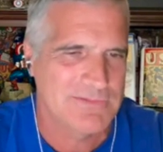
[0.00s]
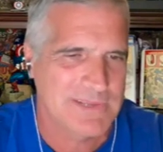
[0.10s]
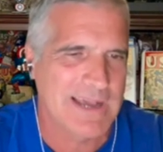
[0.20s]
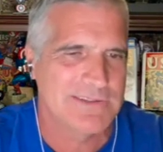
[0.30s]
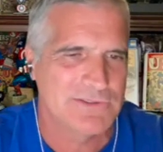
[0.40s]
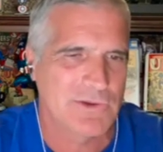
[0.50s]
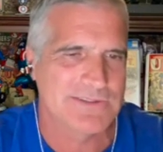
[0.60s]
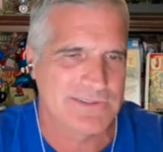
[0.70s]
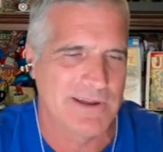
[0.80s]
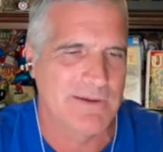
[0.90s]
Guys
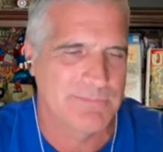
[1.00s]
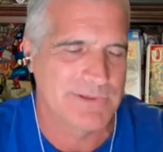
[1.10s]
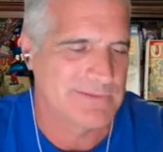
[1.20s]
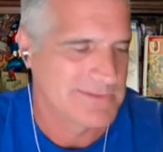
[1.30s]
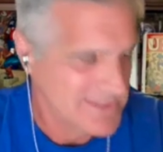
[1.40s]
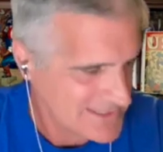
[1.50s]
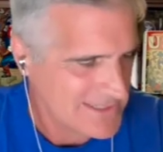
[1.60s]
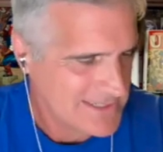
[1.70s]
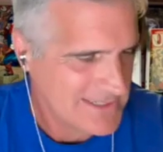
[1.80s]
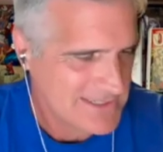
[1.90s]
dressing up and
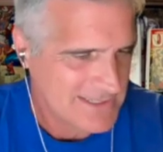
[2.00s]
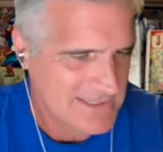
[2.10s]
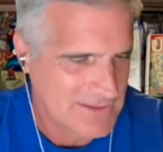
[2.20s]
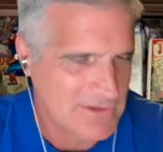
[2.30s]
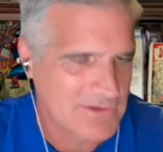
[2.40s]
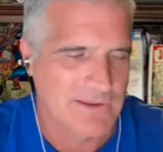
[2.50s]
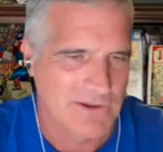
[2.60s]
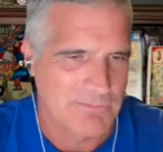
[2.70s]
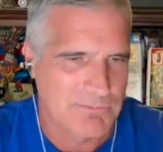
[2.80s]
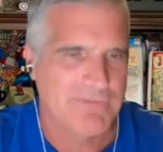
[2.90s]
looking
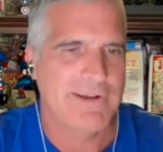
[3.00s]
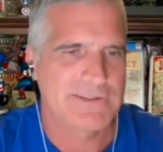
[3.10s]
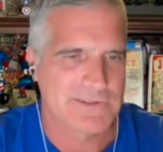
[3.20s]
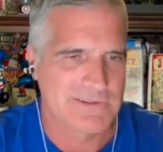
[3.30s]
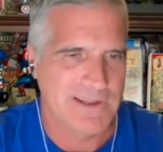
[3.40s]
good, professional.